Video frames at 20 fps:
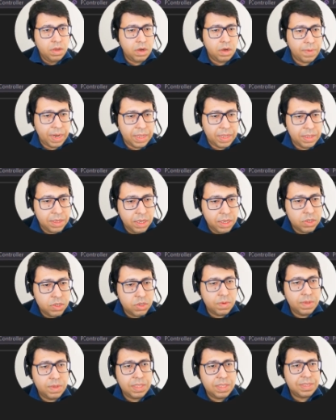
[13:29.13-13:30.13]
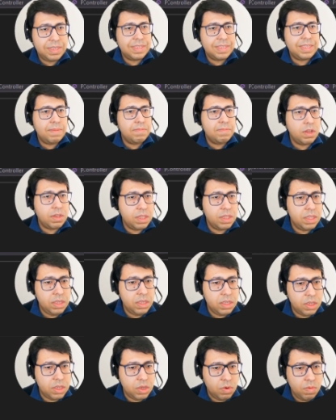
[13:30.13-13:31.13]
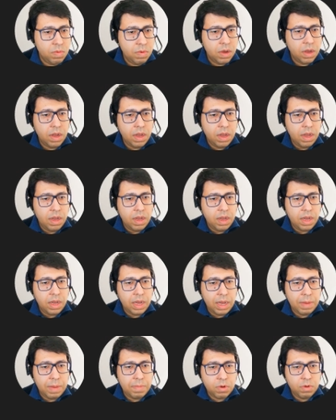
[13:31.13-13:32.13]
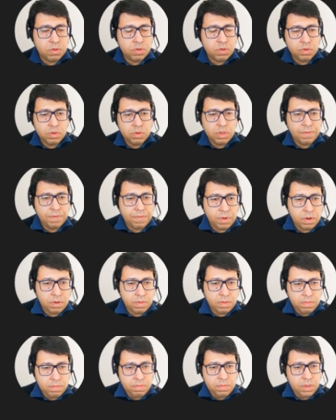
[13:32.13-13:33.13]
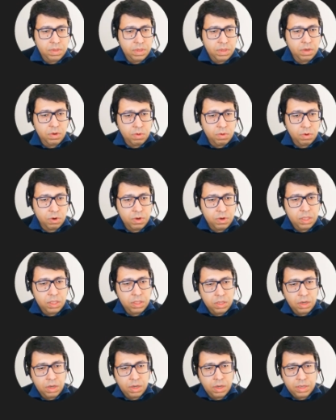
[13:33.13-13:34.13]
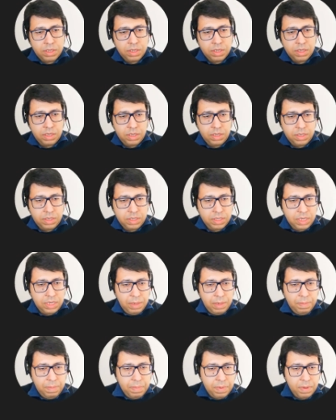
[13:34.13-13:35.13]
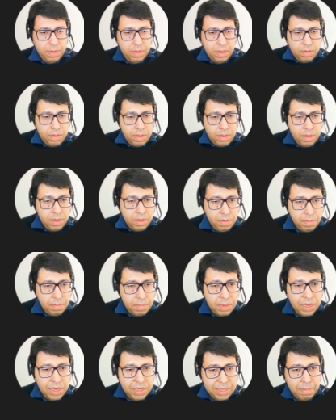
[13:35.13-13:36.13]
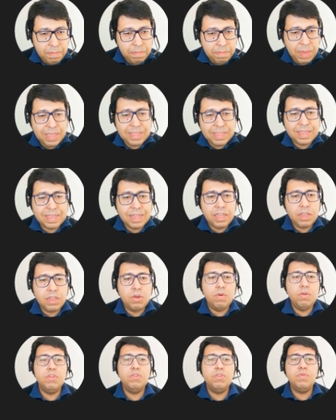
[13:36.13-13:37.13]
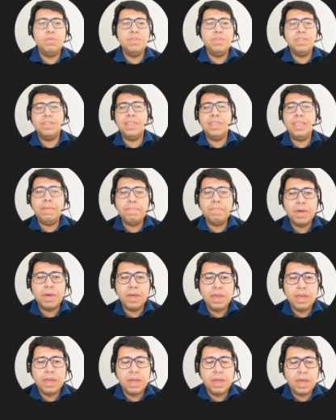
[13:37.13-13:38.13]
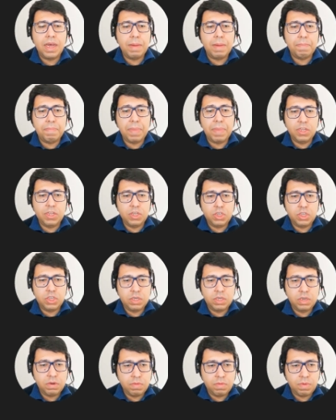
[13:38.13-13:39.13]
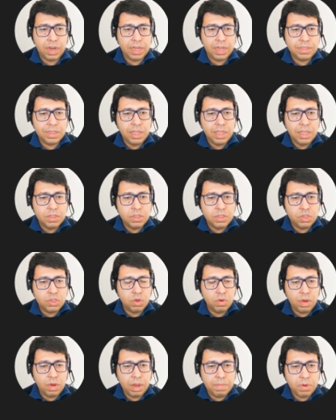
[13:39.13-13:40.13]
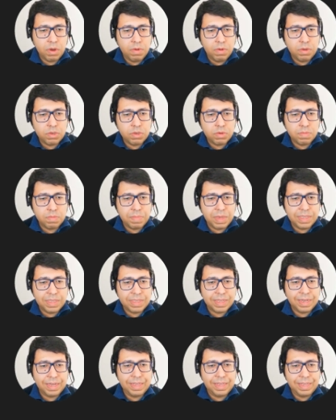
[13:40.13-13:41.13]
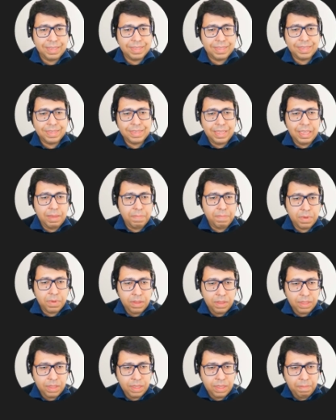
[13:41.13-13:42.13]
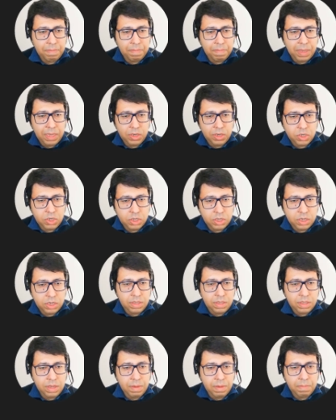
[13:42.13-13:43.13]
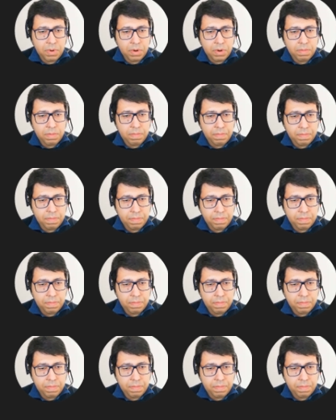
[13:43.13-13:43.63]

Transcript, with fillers: All right, so in the system.Linq, I'm going to do the following. Query.skip, because I'm basically going to skip a page, right? So I'm going to basically skip the page number.